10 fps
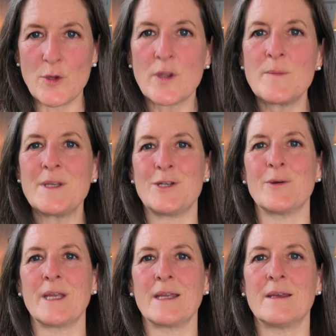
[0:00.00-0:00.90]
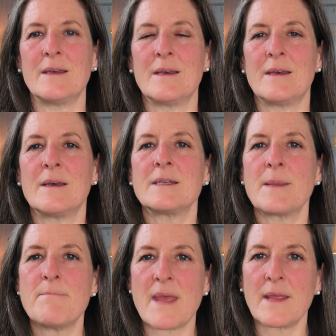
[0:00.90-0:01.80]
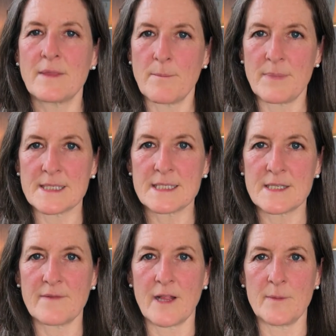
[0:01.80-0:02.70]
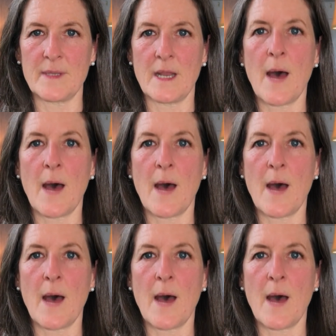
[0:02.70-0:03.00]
can be doing to make the business development